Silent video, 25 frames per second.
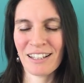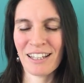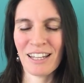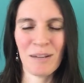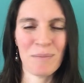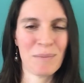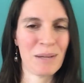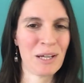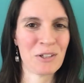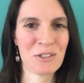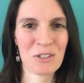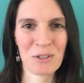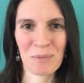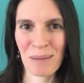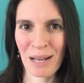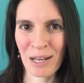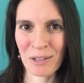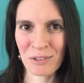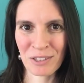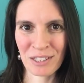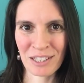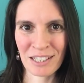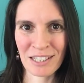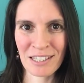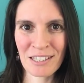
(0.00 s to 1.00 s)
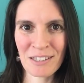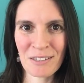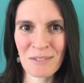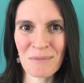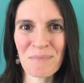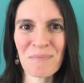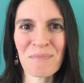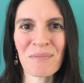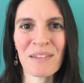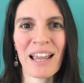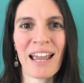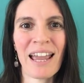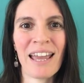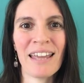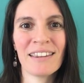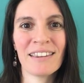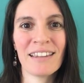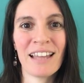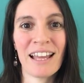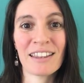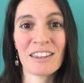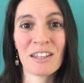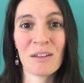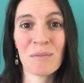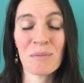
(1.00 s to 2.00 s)
emails about this, and
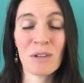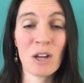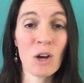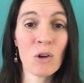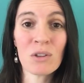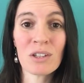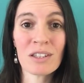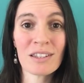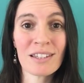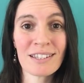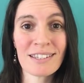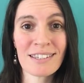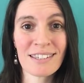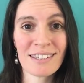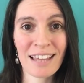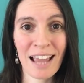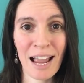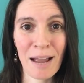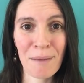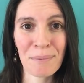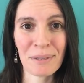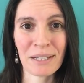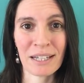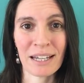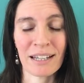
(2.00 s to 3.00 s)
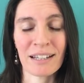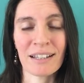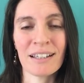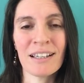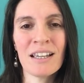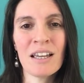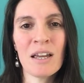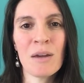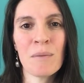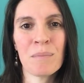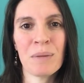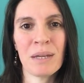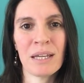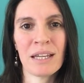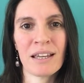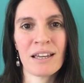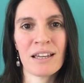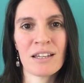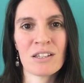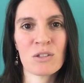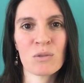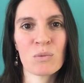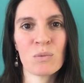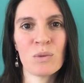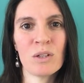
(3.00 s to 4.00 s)
let them know that this is happening,
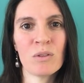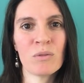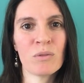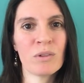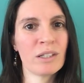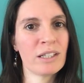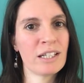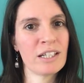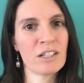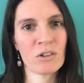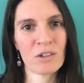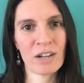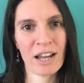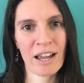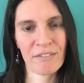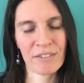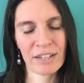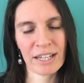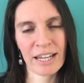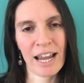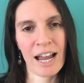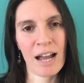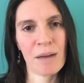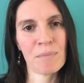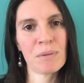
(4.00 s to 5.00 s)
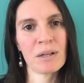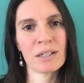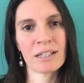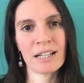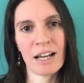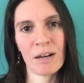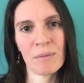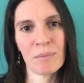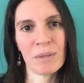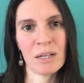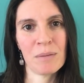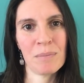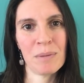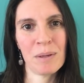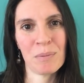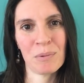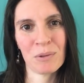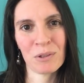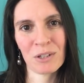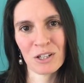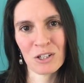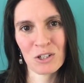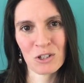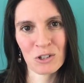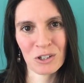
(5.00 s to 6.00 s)
because we really don't have a cap on how many
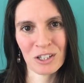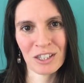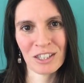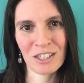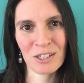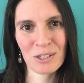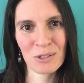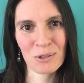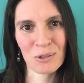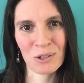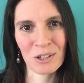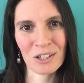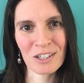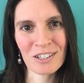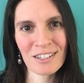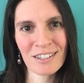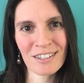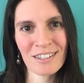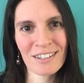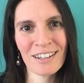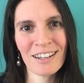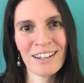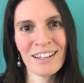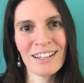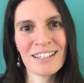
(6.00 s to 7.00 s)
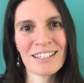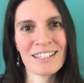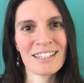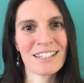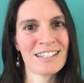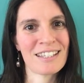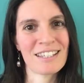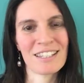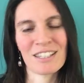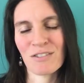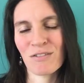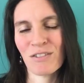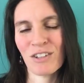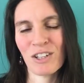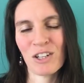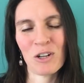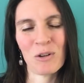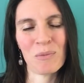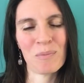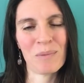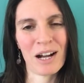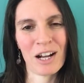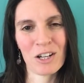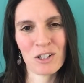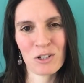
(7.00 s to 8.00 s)
people can join this course since it's
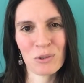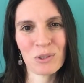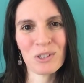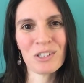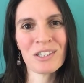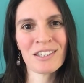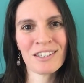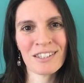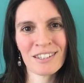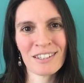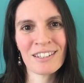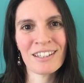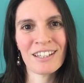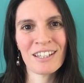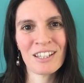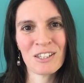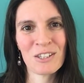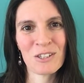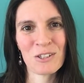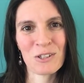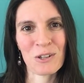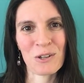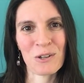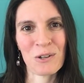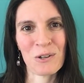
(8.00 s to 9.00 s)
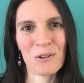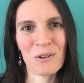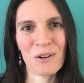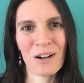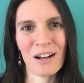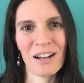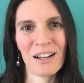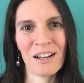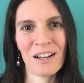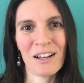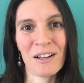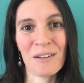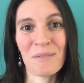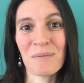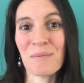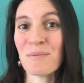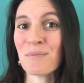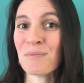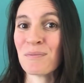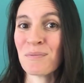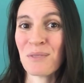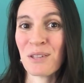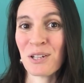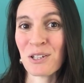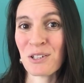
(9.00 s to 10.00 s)
video modules. So
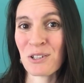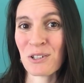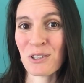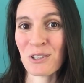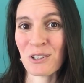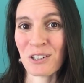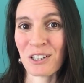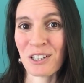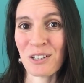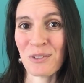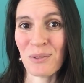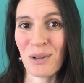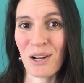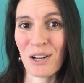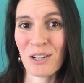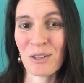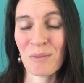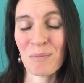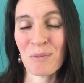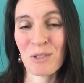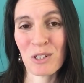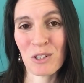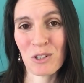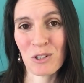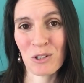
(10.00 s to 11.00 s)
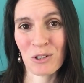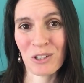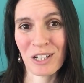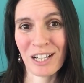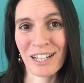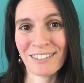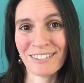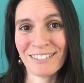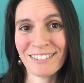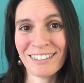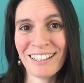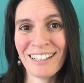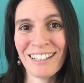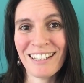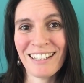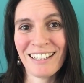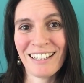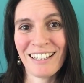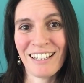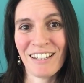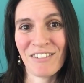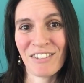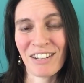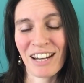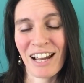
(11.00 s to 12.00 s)
they're certainly welcome to join
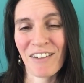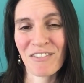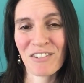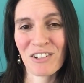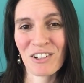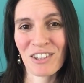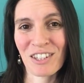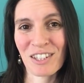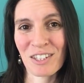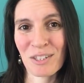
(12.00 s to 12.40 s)
even after